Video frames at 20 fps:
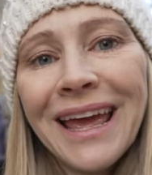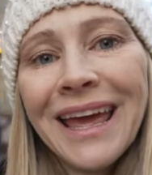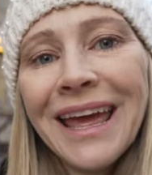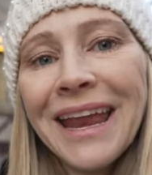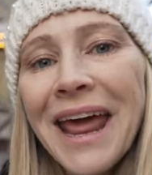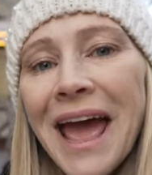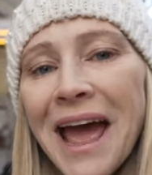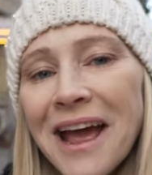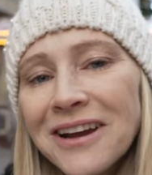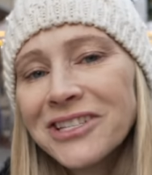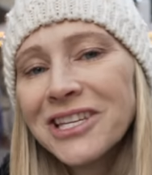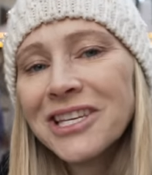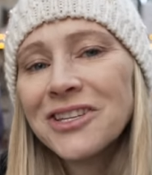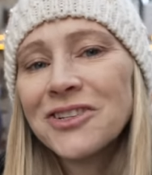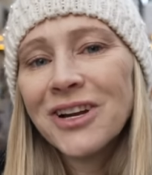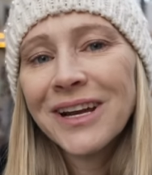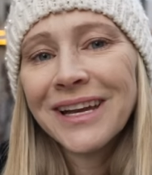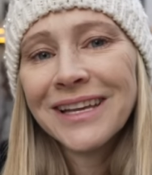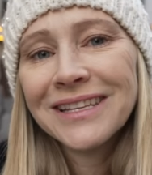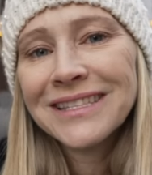It actually
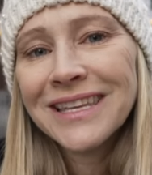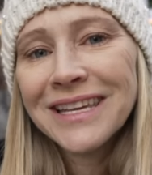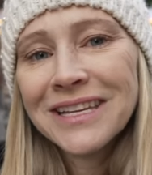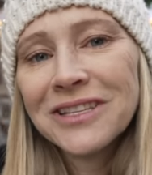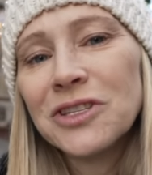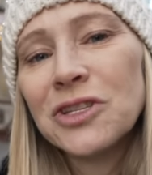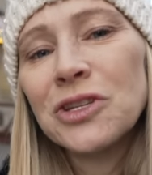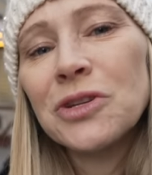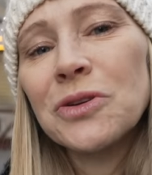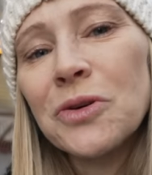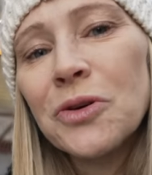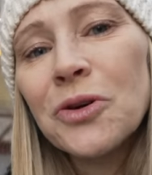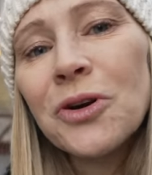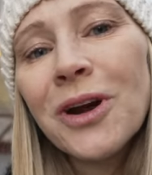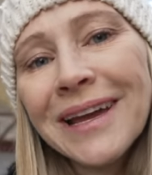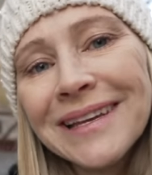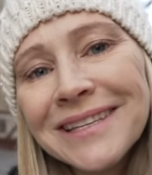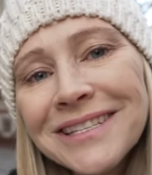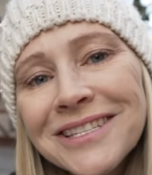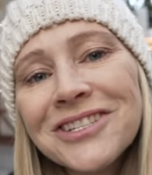translates to
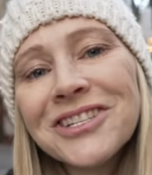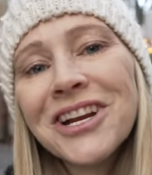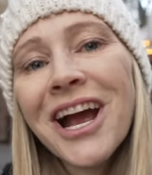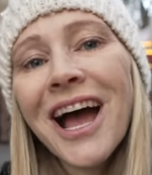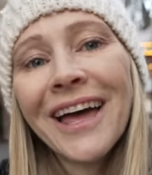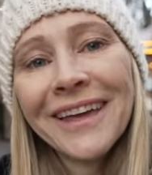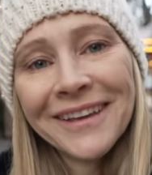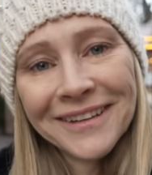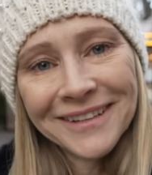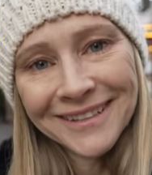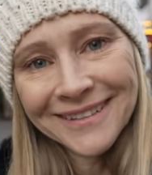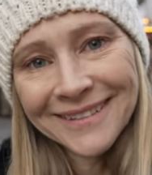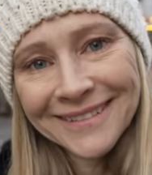Christ Child.